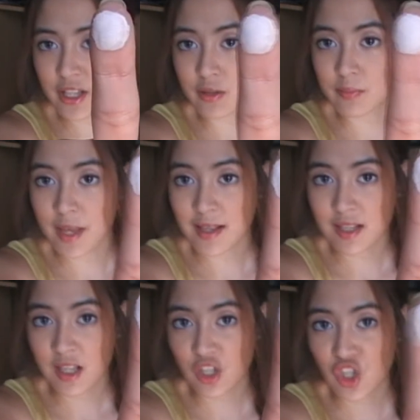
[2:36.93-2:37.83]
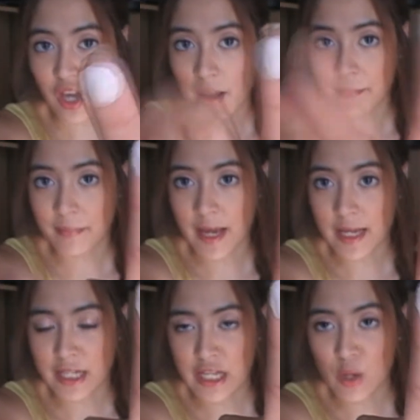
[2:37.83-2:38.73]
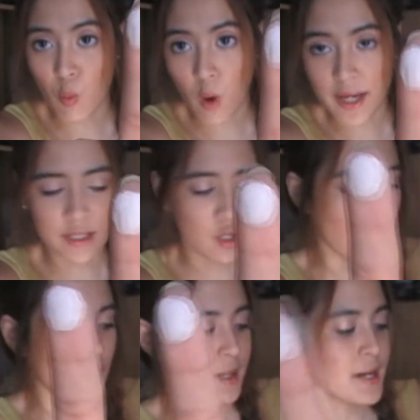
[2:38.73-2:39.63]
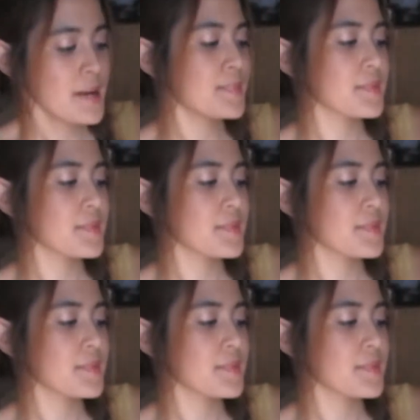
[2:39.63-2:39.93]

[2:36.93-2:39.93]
your basic champagne white color.